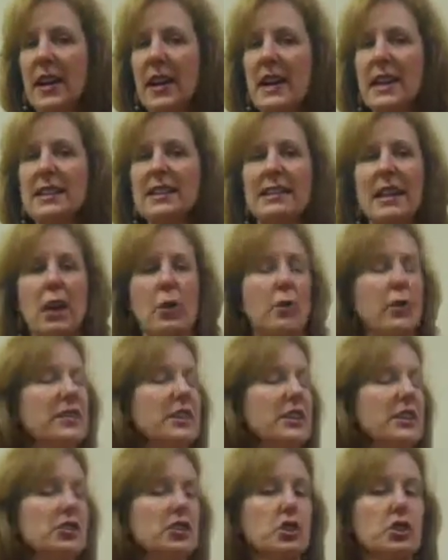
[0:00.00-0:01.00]
is that when
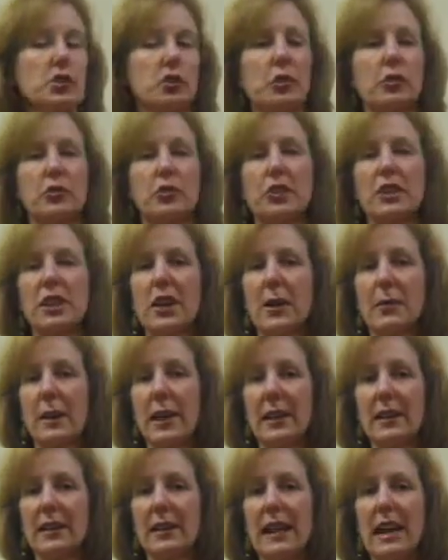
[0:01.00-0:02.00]
these children come
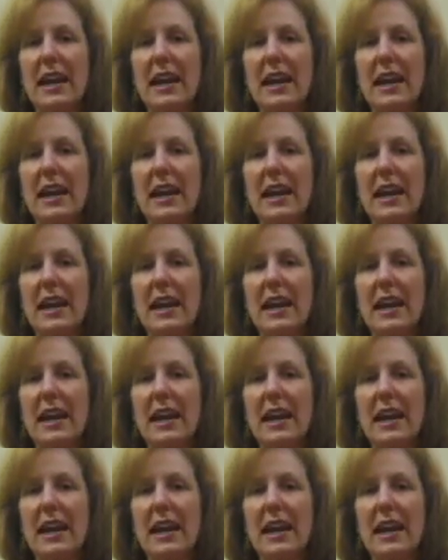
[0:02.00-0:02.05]
in